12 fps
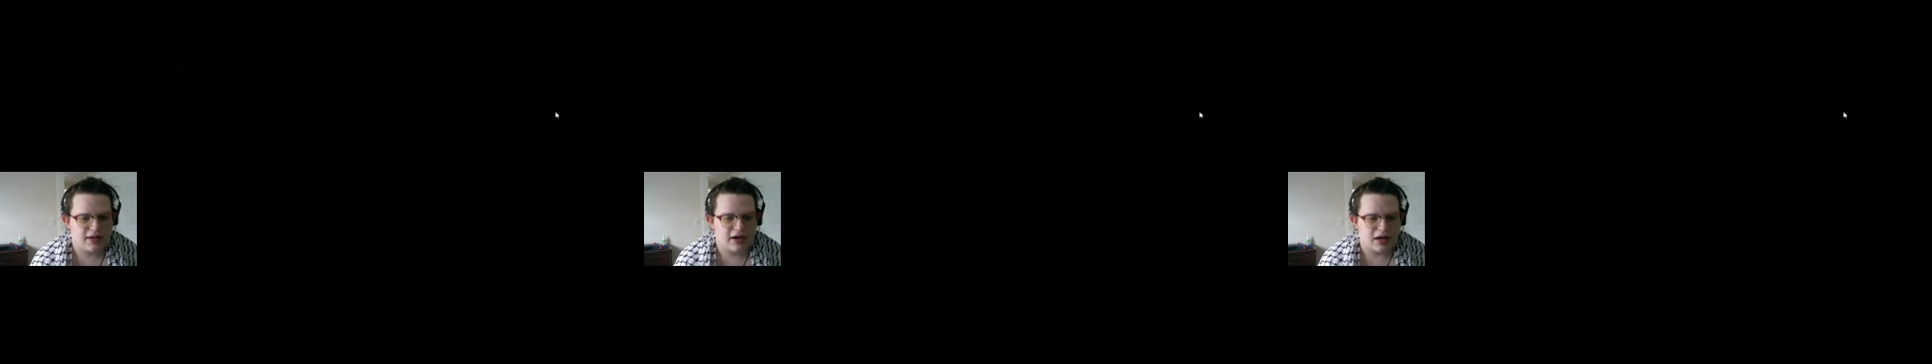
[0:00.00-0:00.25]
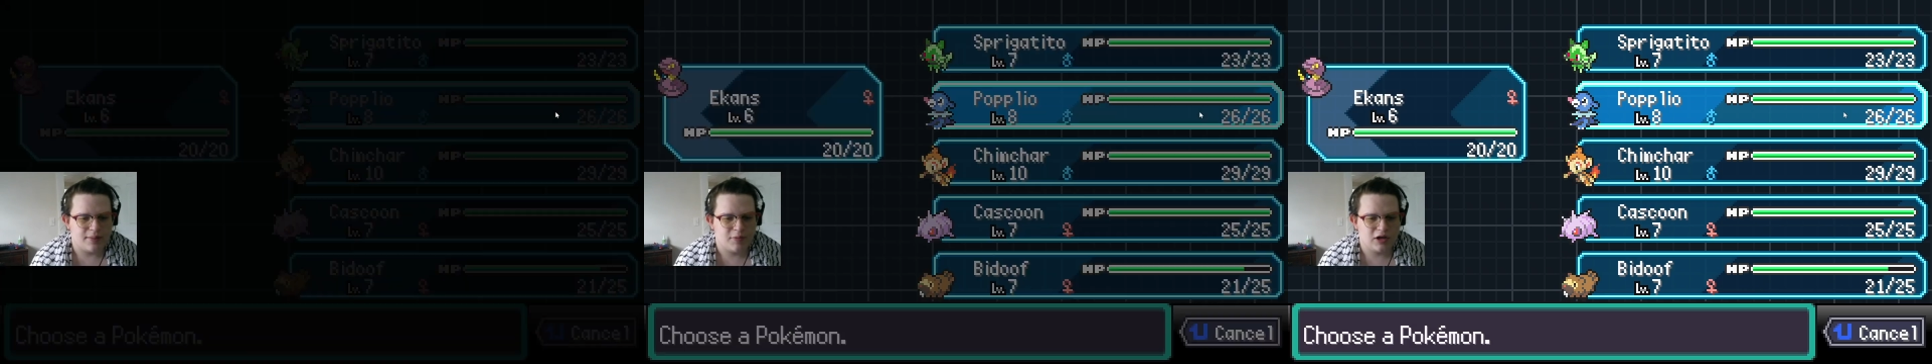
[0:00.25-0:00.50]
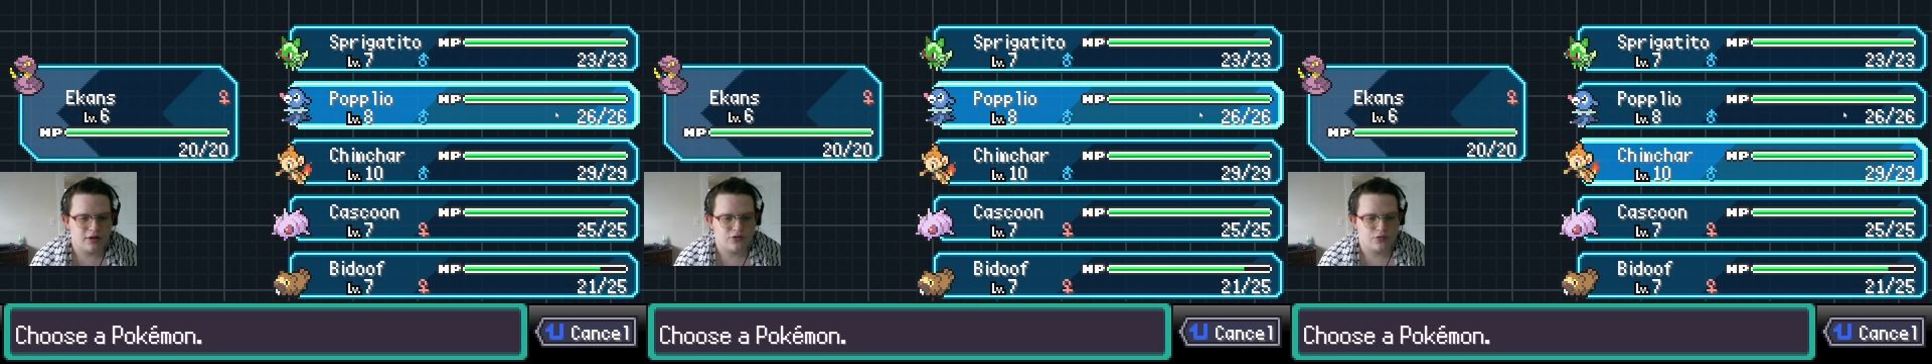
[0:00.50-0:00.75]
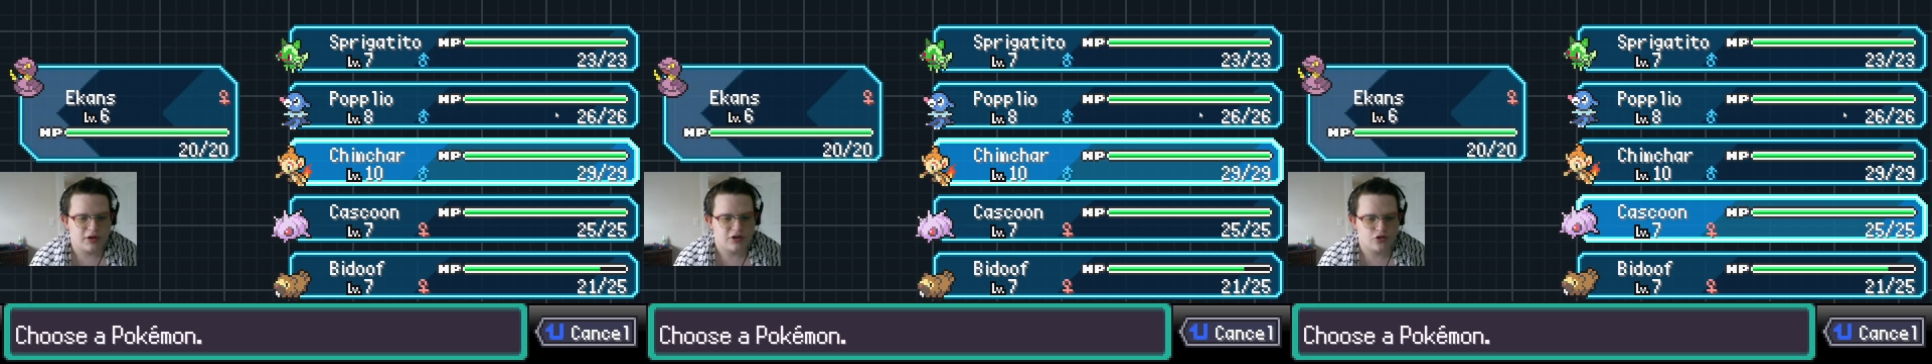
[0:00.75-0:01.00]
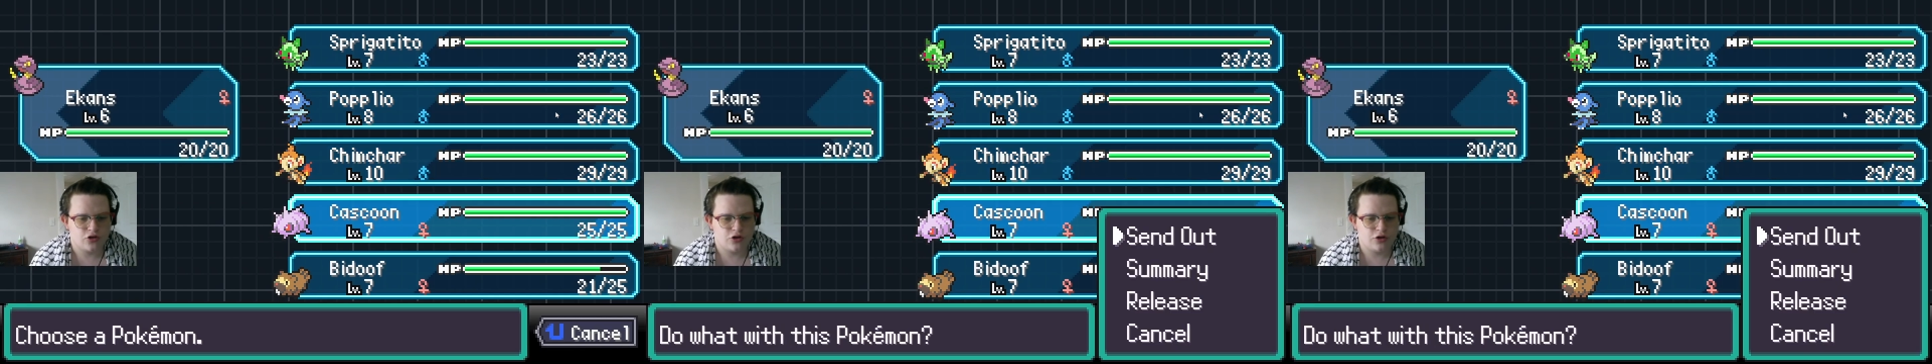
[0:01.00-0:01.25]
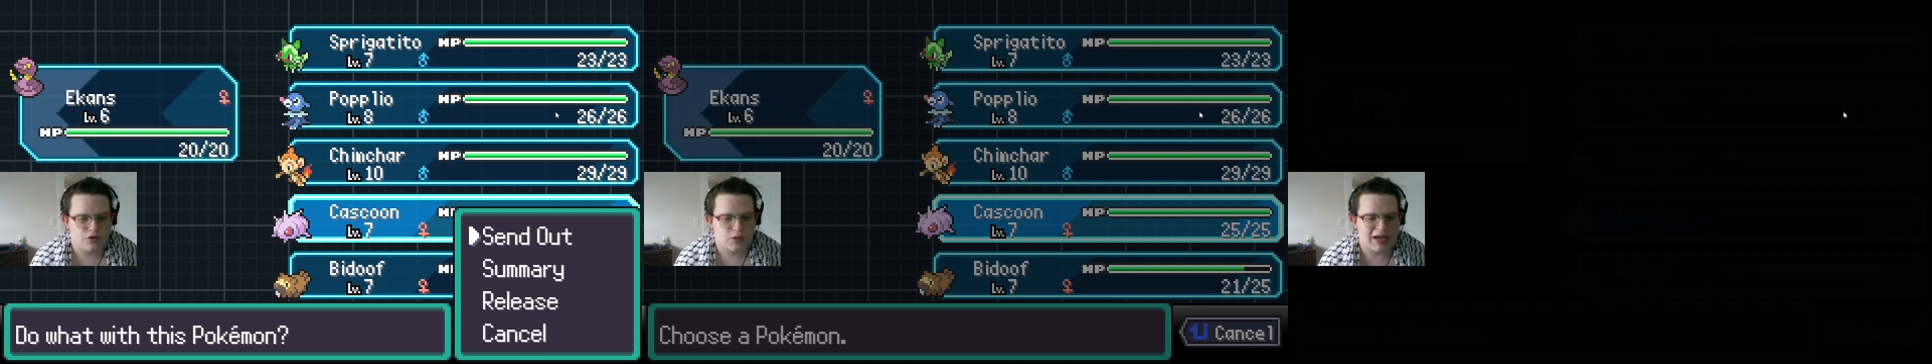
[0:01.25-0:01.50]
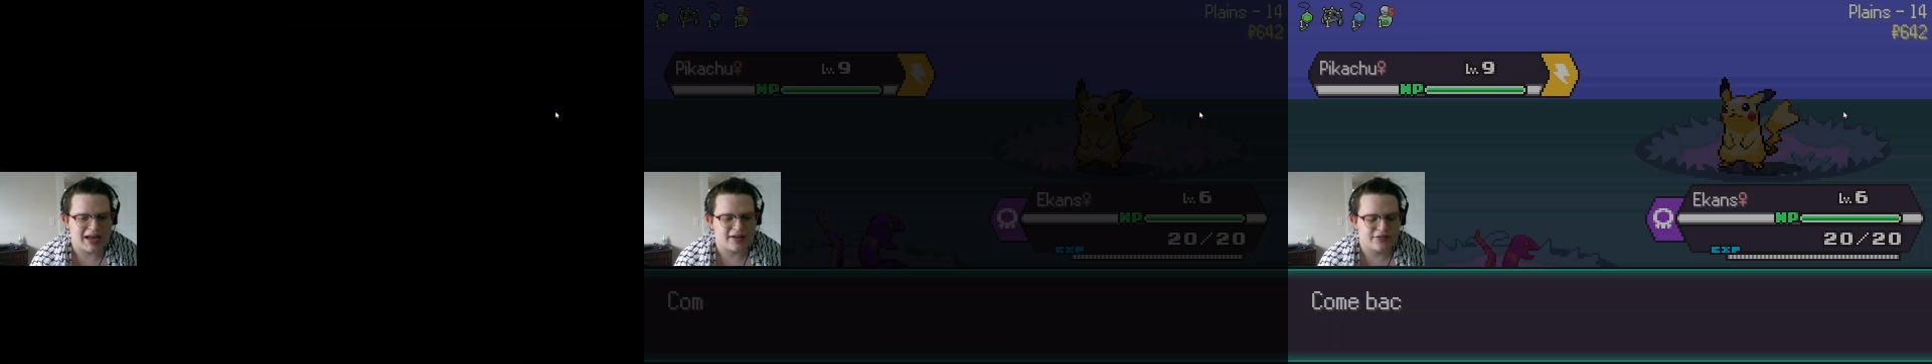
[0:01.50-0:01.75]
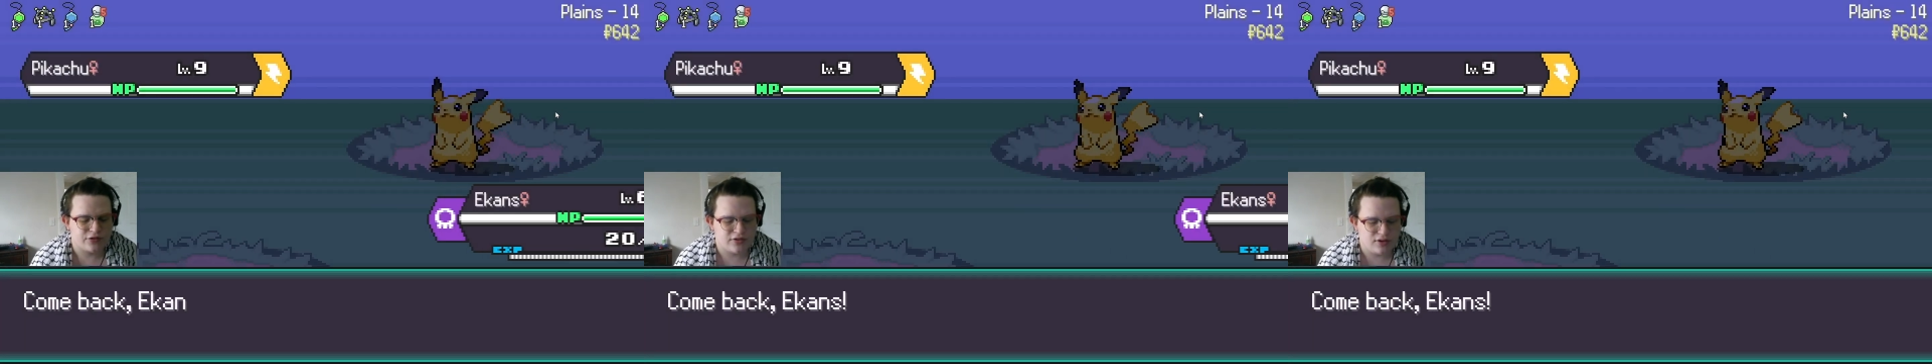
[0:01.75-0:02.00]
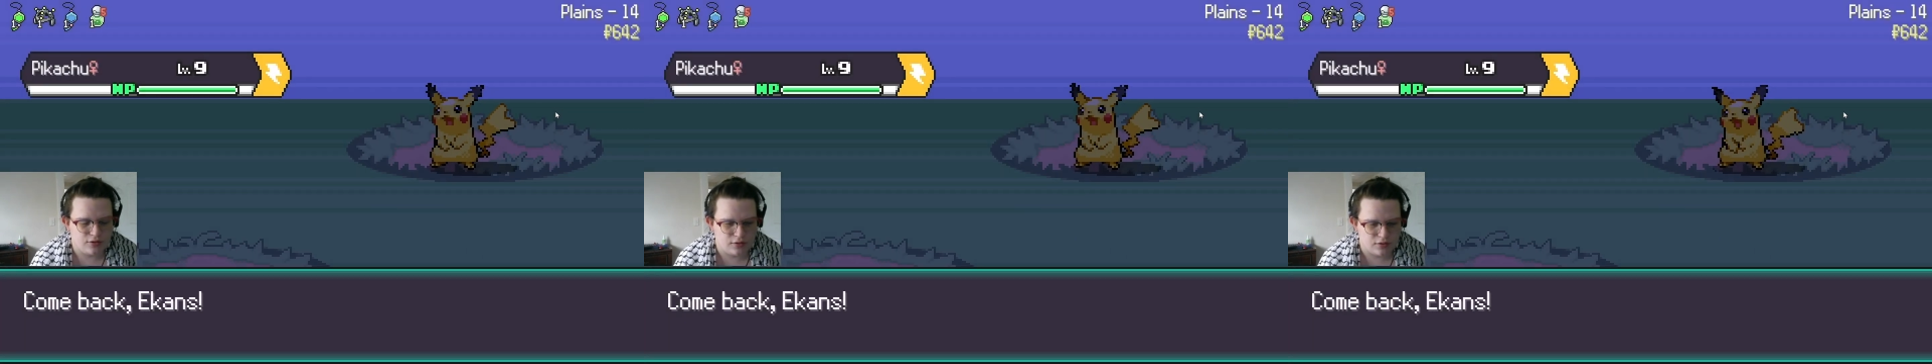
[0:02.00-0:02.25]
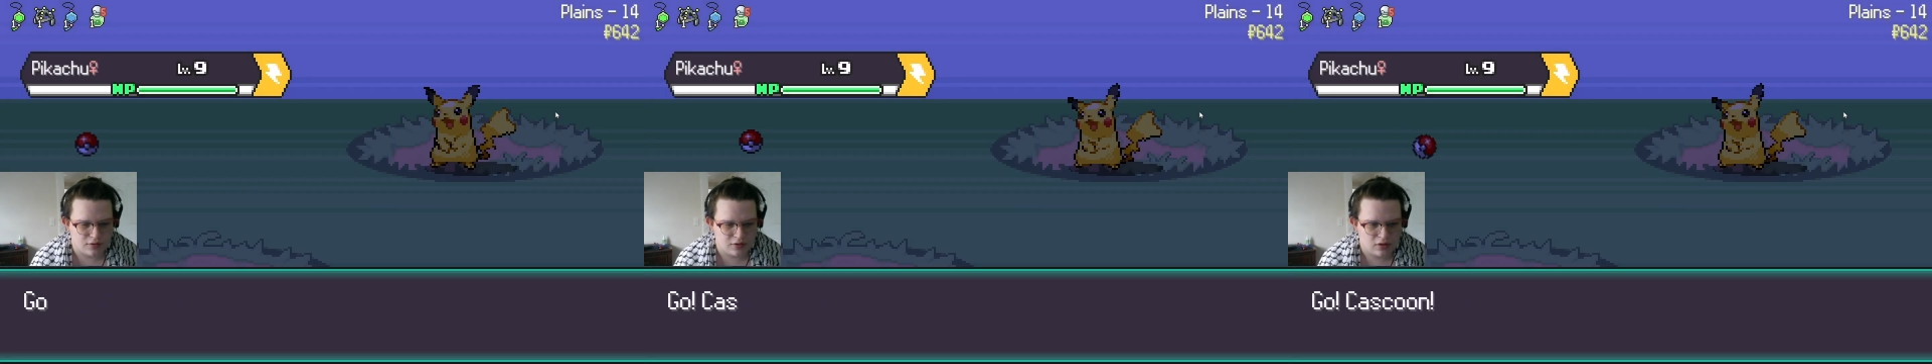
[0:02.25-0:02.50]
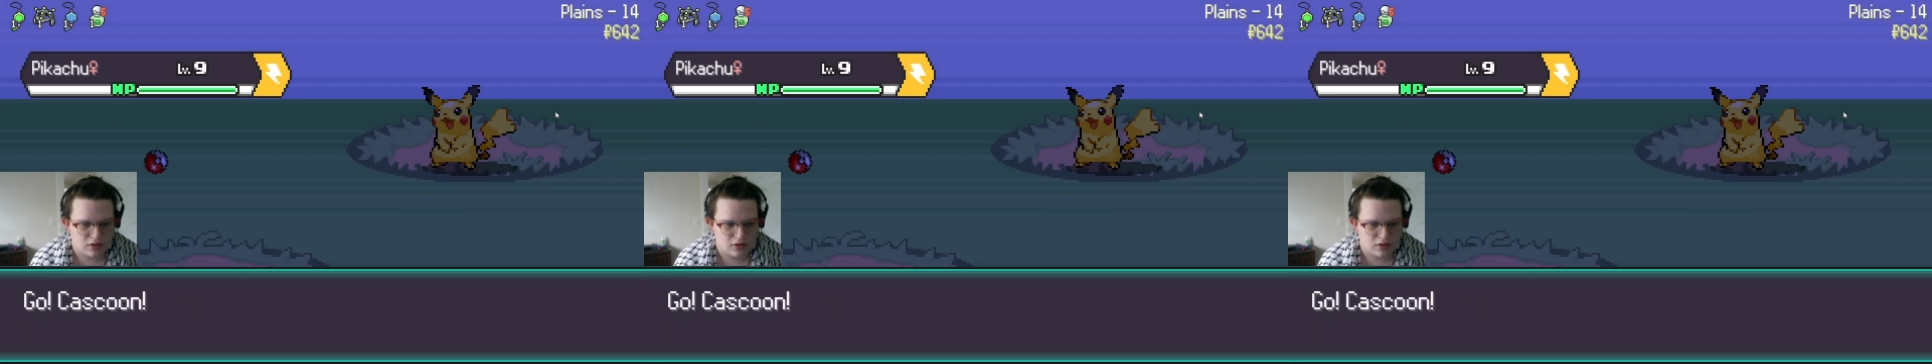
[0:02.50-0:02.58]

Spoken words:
I'm gonna switch to Cascoon